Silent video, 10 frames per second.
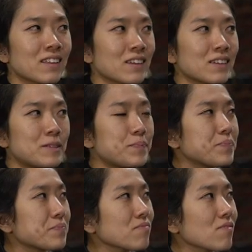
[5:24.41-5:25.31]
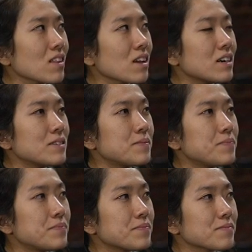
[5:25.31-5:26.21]

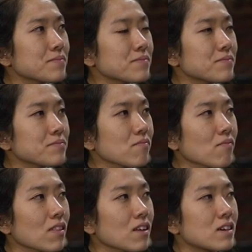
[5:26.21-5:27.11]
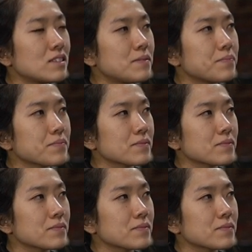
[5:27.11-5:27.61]
No words are spoken by the person on screen.